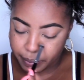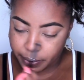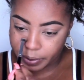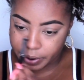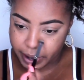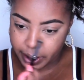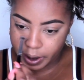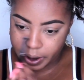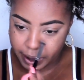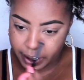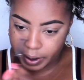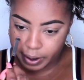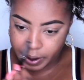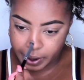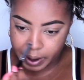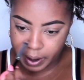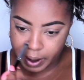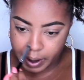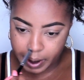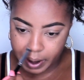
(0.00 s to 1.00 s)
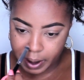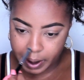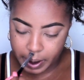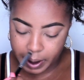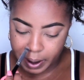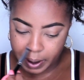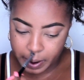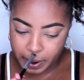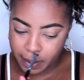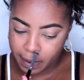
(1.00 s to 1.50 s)
bridge,
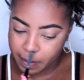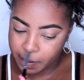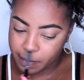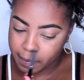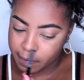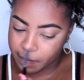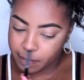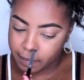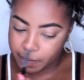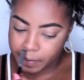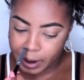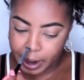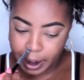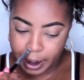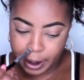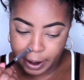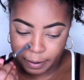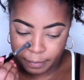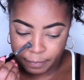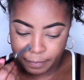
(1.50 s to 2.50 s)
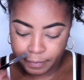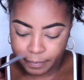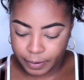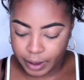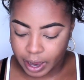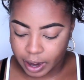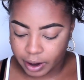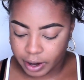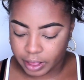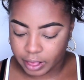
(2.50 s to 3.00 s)
very,
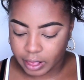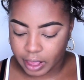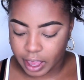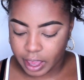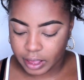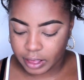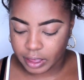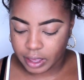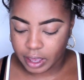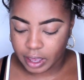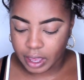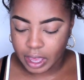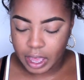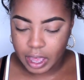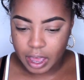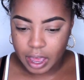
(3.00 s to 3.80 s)
very lightly.